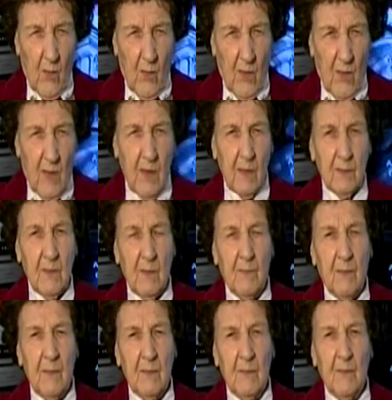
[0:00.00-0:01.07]
Here's a
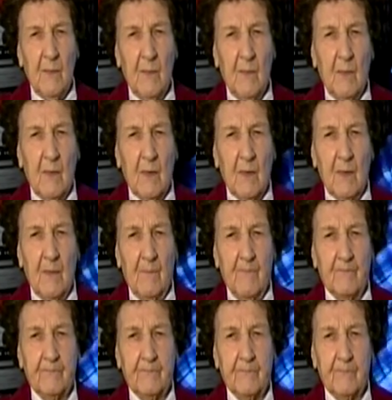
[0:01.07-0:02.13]
beautiful word.
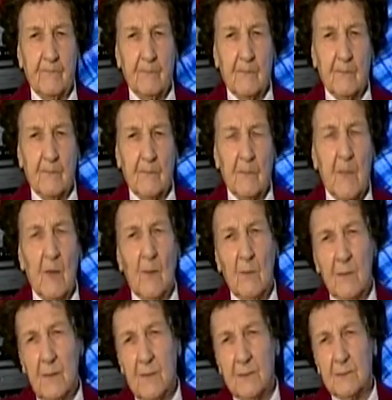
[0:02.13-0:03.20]
No,
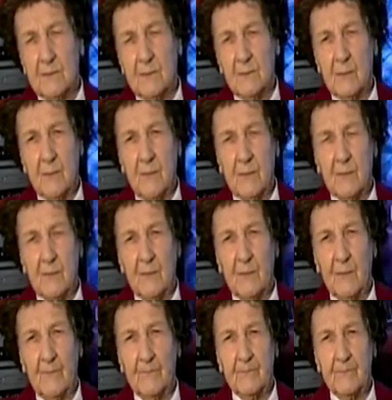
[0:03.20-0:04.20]
it isn't so beautiful.